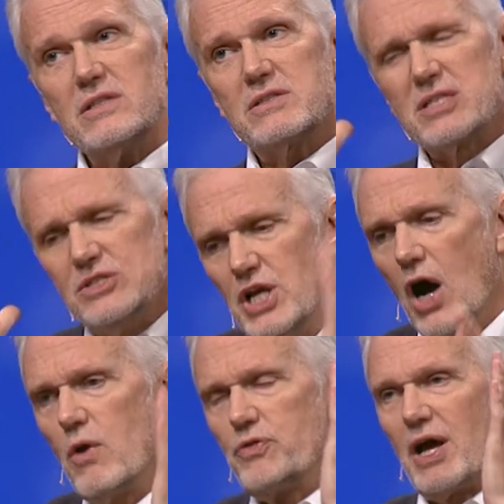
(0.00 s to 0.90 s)
to
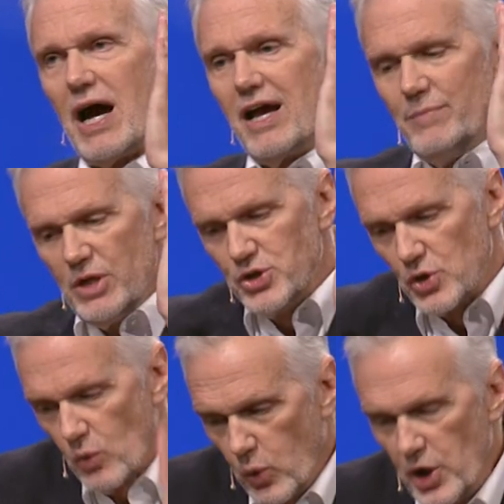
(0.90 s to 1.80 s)
know that I am in
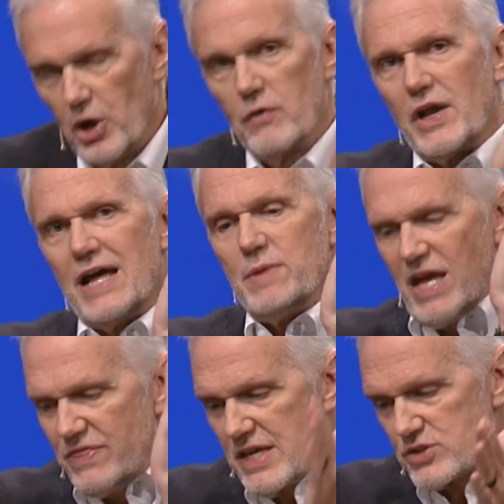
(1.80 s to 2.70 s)
your will, that I'm
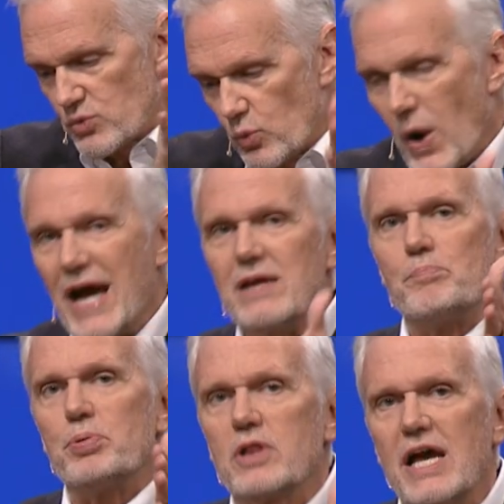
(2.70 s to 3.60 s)
in this right
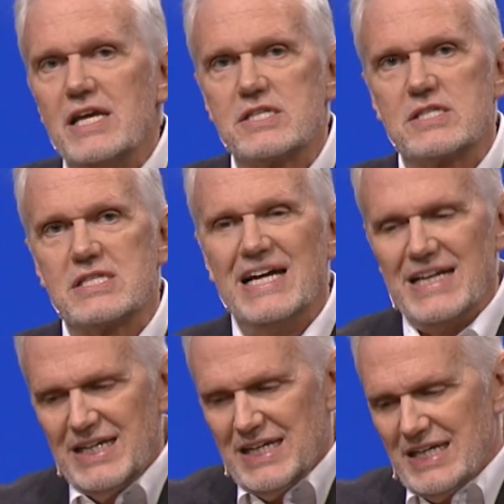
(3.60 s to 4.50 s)
place,
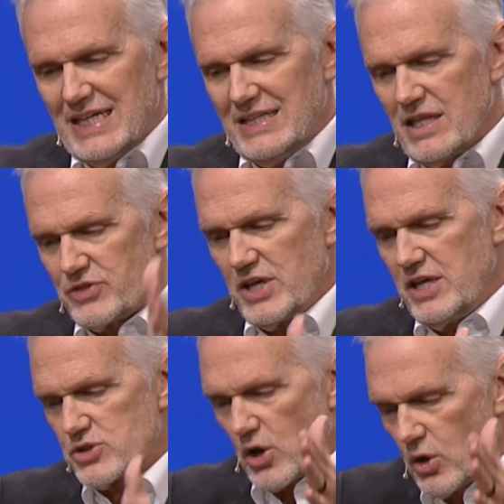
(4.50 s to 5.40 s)
and that
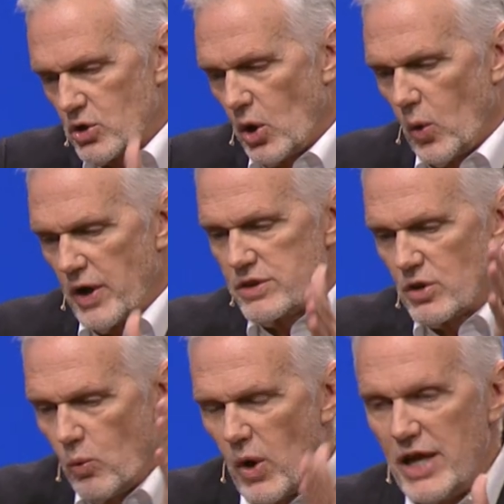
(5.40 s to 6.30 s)
things are going
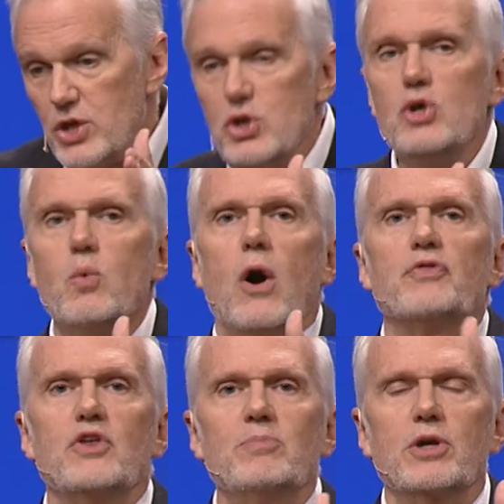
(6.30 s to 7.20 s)
the way you
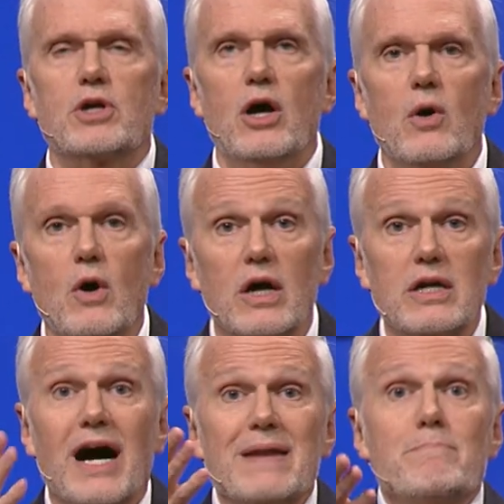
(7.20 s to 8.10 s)
want them to go.
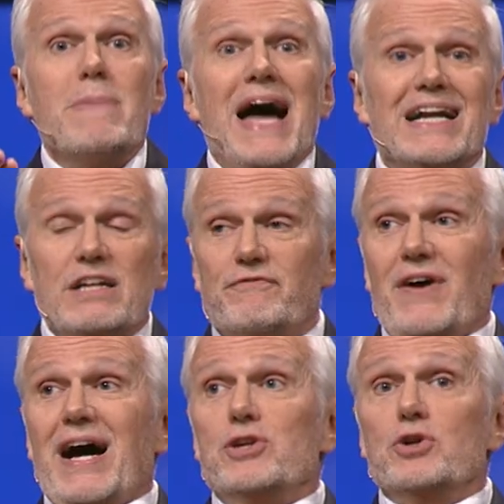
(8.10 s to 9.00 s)
God,
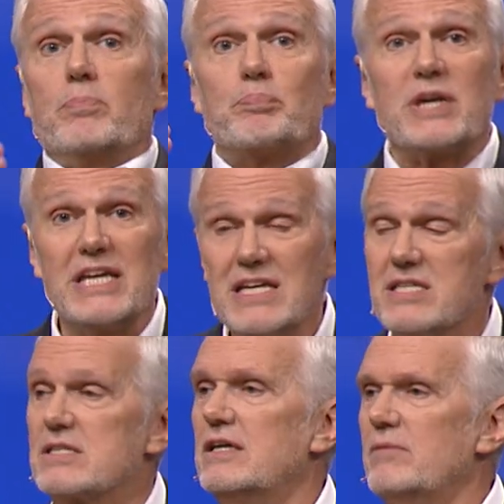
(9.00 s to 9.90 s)
magnify your
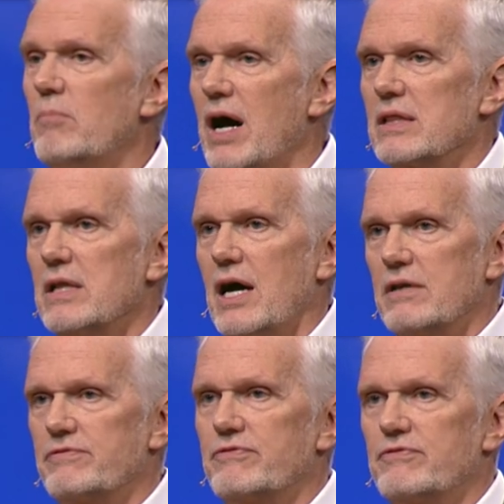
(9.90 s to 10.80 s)
peace in my
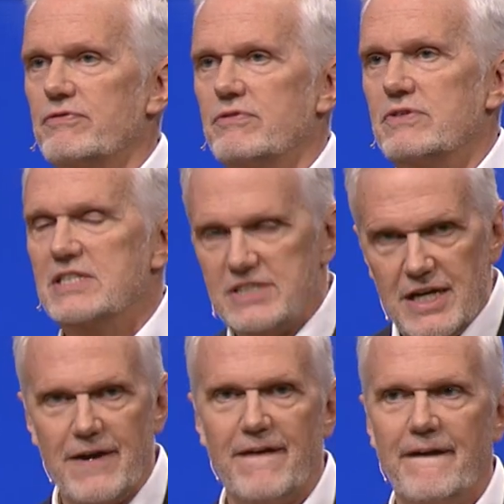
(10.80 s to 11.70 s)
life today.